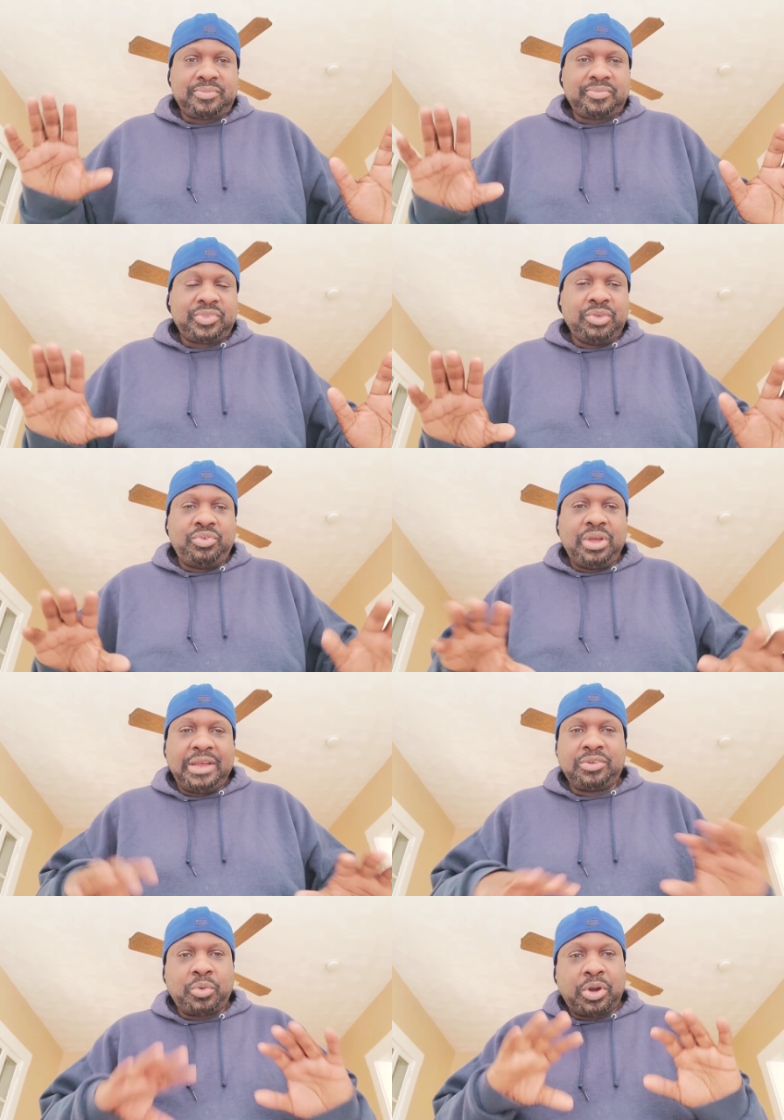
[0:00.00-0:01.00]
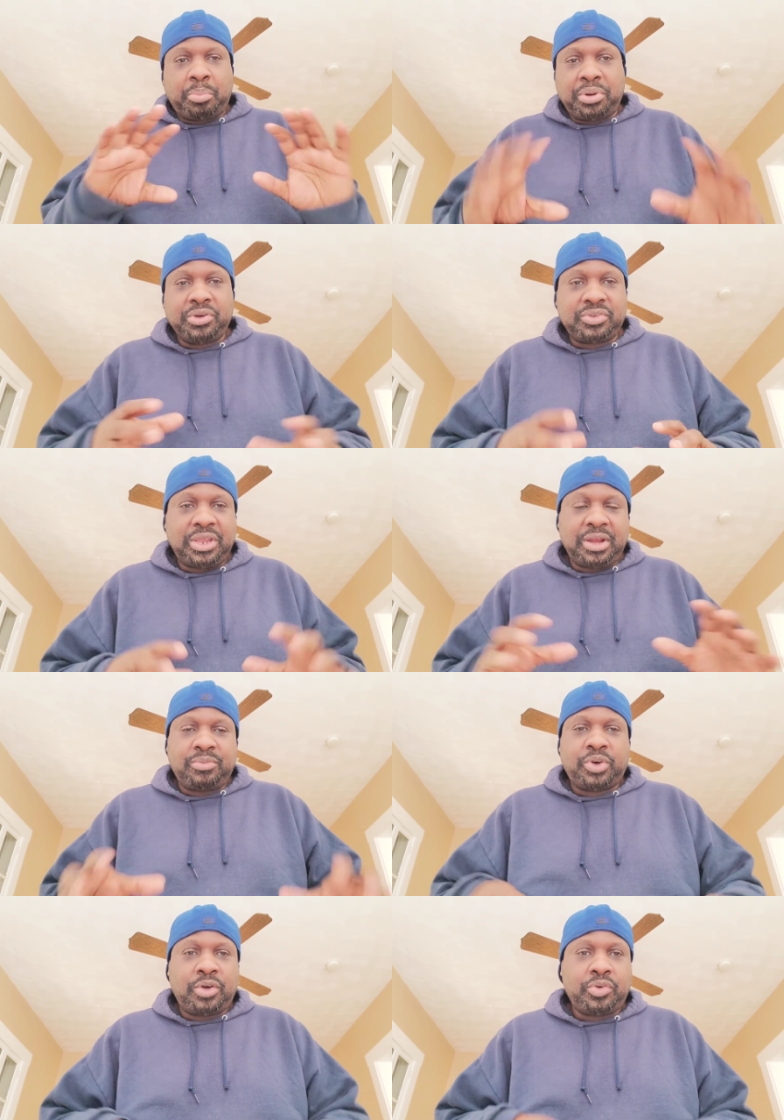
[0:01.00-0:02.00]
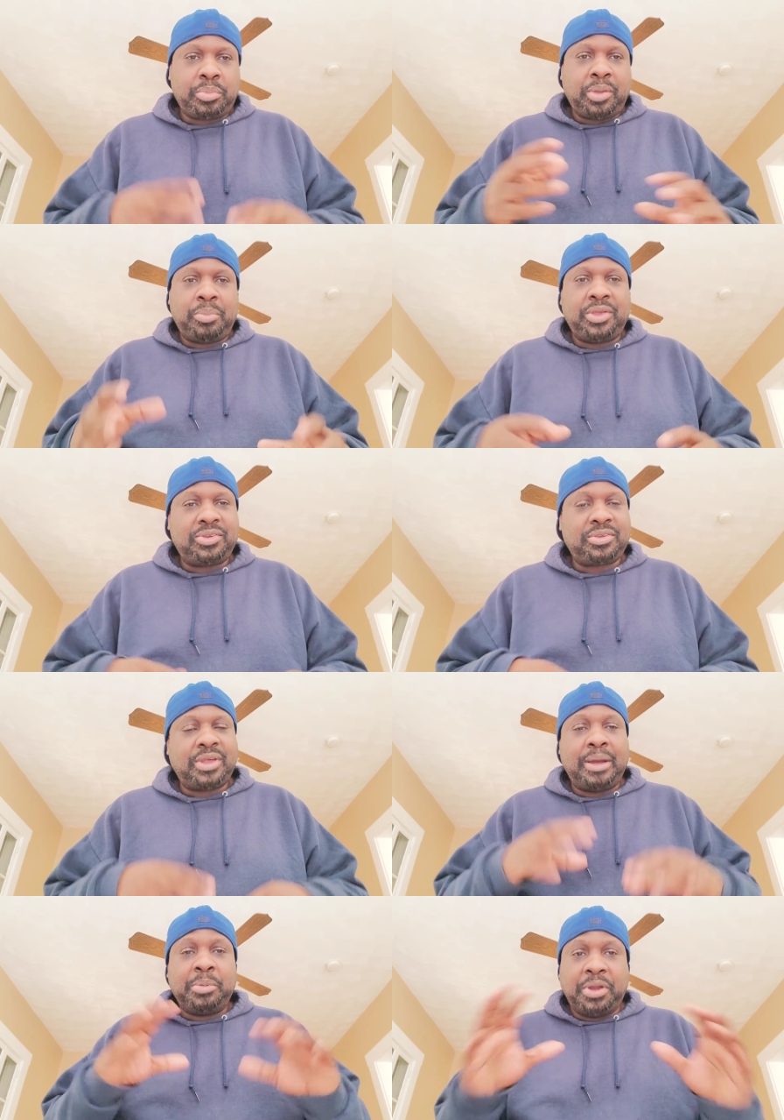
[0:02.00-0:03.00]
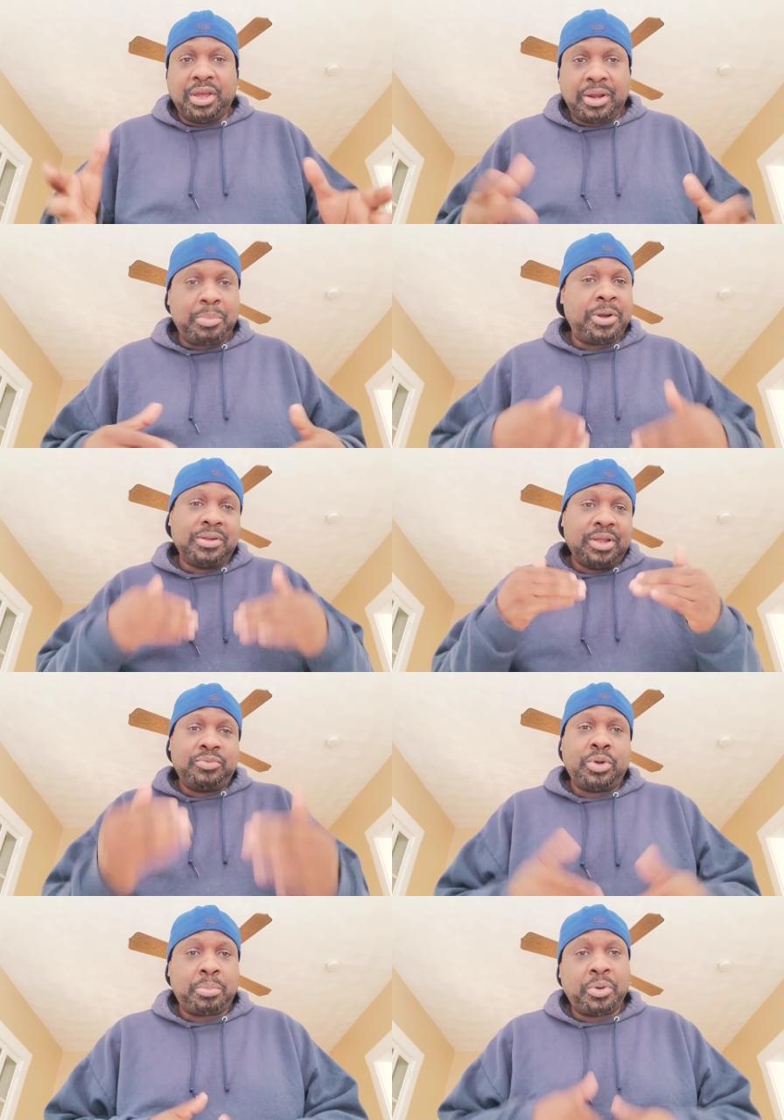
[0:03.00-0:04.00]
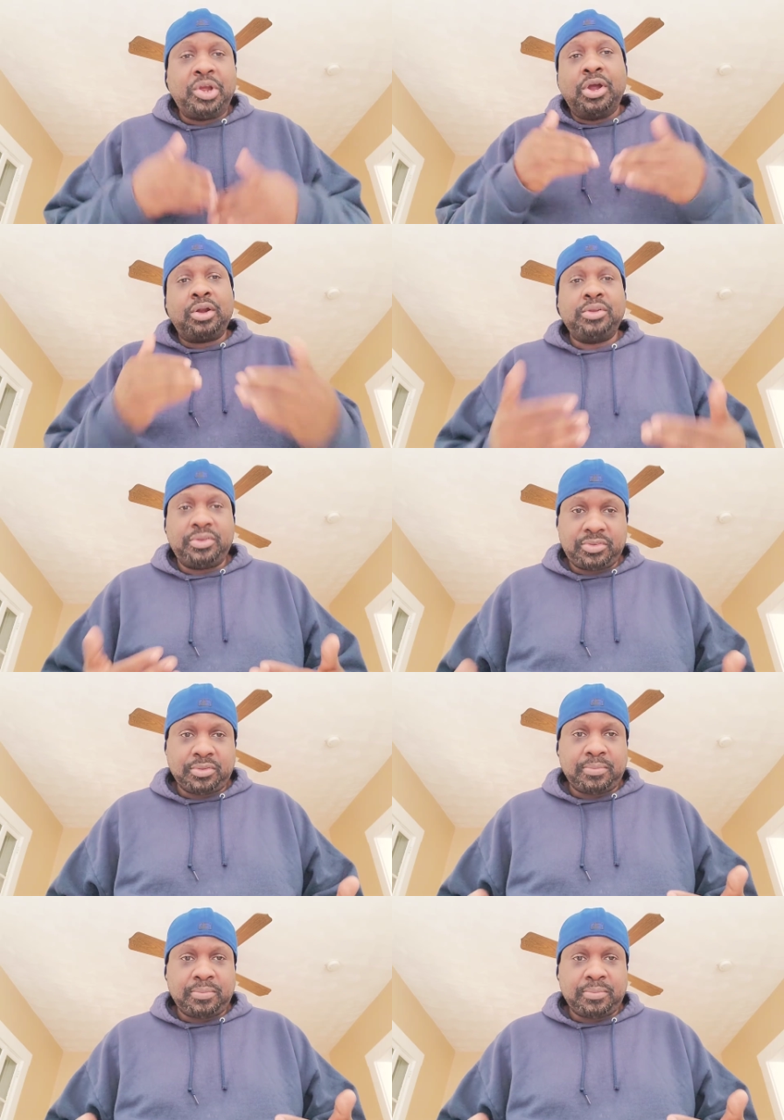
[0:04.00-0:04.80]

If you guys don't want to personally get involved with me in business, I'm good. I'm going to level up regardless.